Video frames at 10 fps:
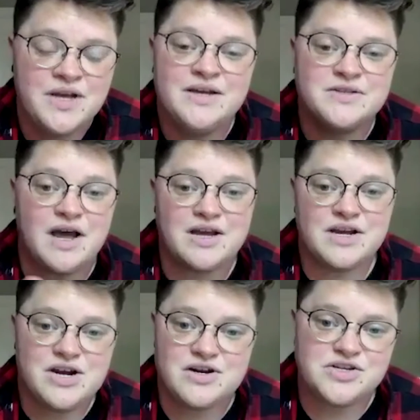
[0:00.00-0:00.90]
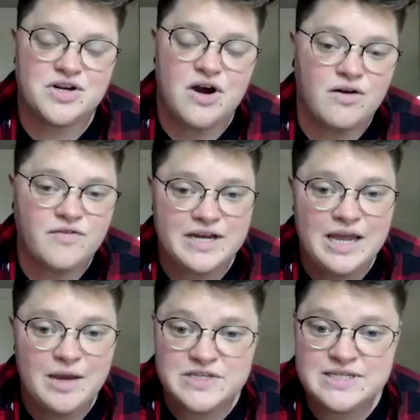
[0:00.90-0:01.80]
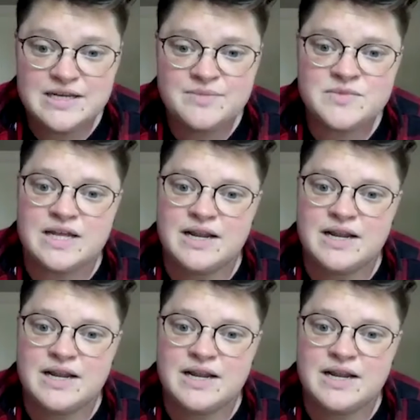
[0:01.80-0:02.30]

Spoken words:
So I encourage all of our campus teams and